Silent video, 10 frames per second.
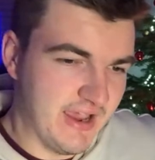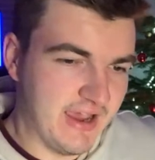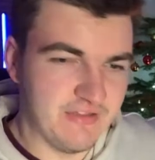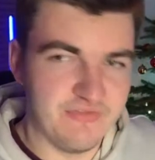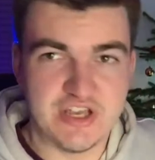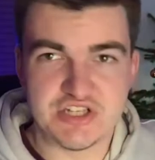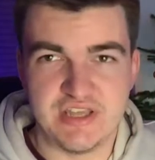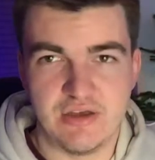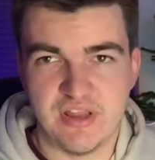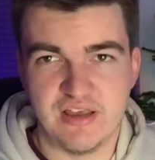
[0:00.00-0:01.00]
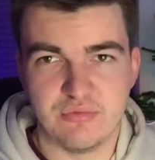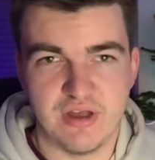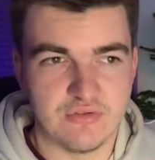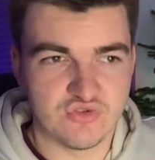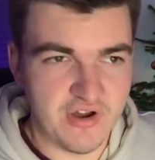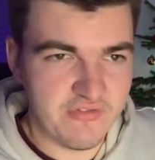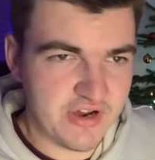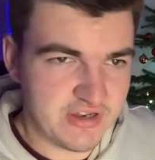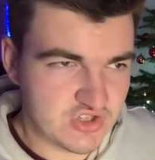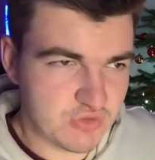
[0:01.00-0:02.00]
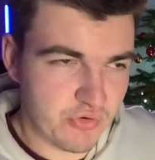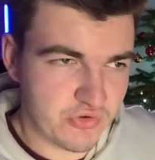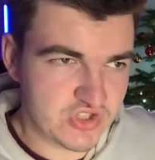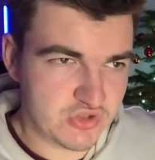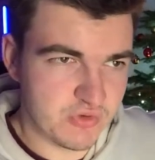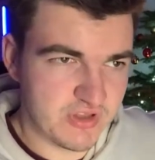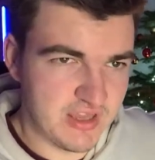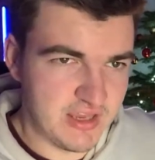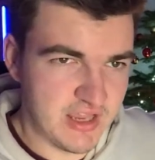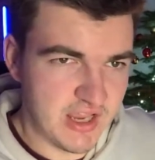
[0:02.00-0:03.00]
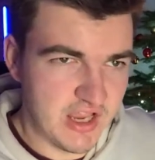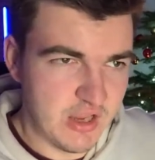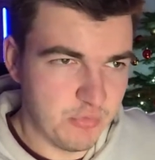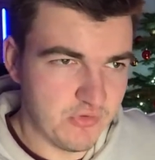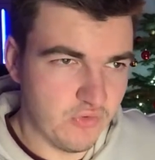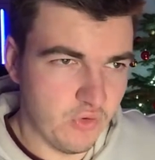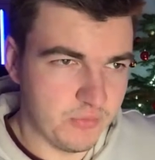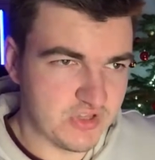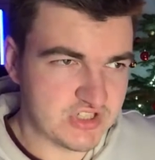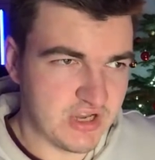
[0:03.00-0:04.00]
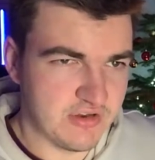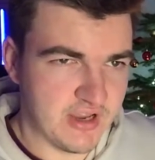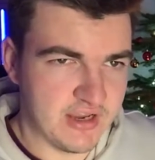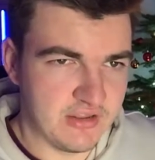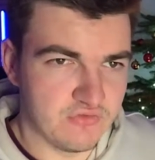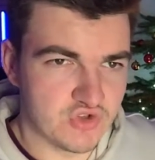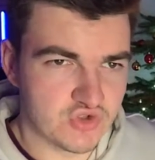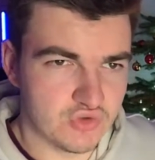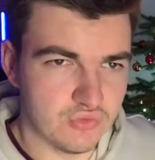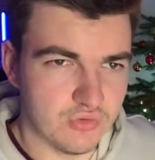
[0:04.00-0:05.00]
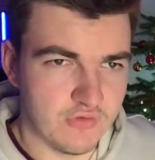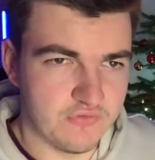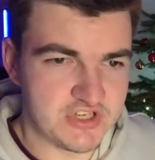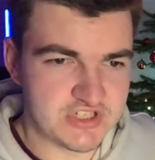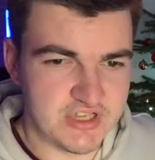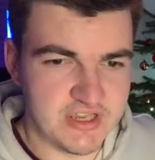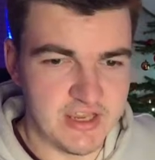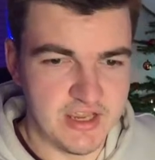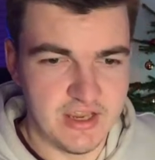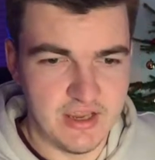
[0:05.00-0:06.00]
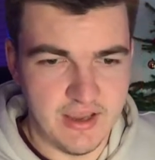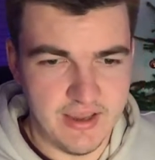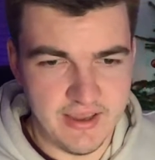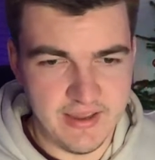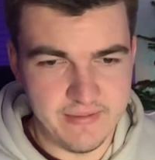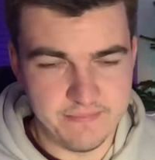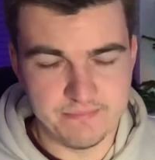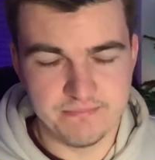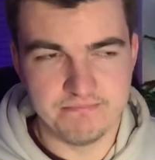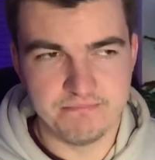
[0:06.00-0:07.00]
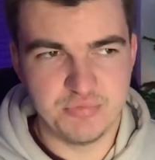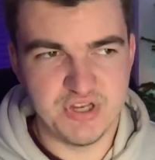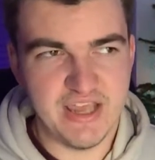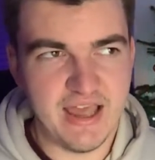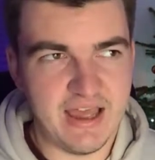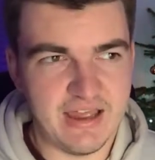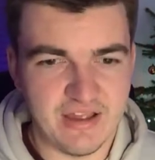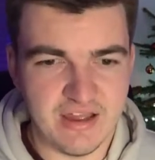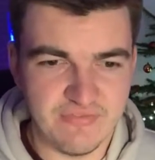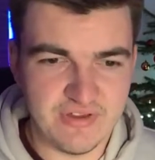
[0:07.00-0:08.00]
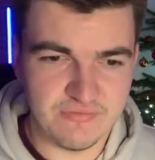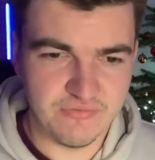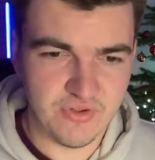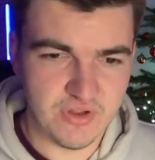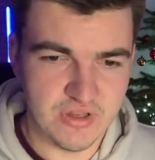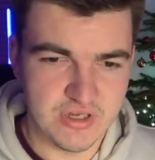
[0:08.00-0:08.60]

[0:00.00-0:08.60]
and it finished 0-0. I was very, very disappointed with the performance that night and the result, obviously. But yeah, I think that,